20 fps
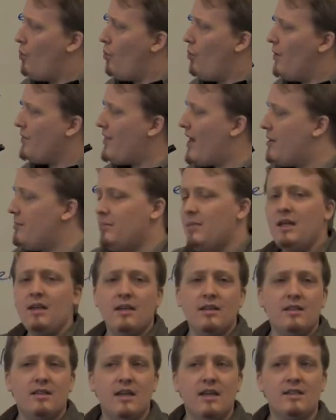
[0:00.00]
what that
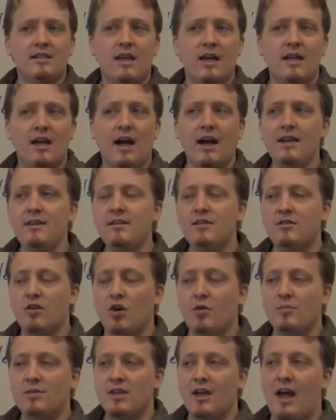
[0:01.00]
means is that
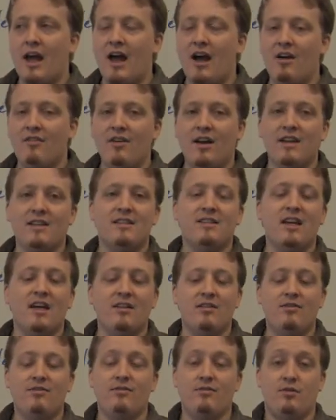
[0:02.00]
isotopes have a set
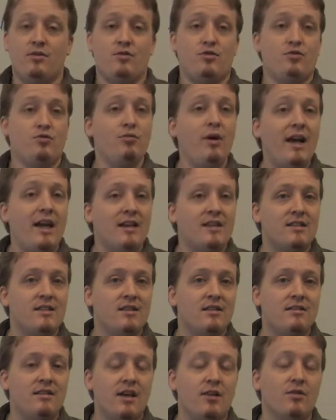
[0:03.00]
of
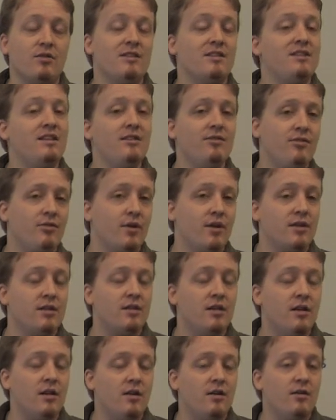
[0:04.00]
traits that are different
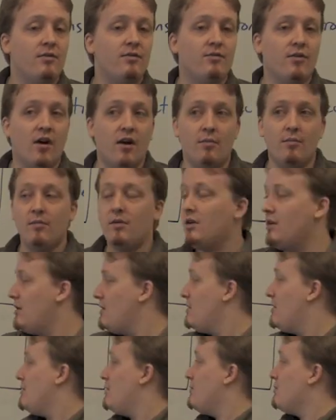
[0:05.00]
from
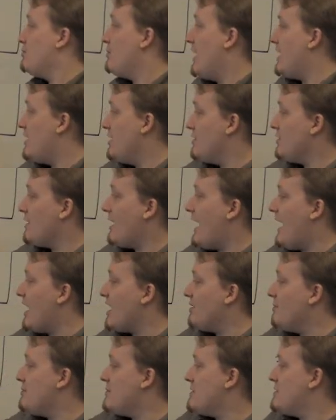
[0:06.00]
regular
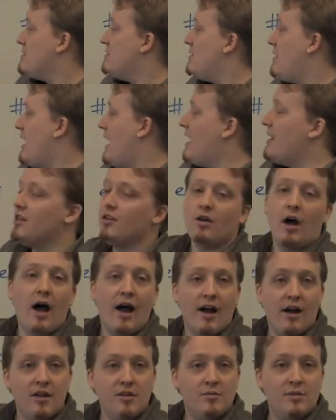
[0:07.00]
atoms and the
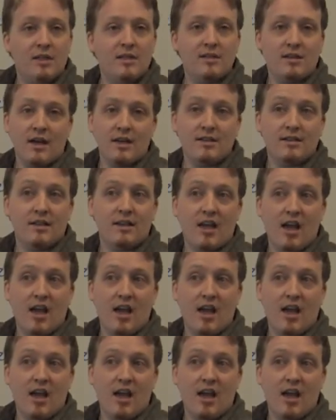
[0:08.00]
ions we discussed in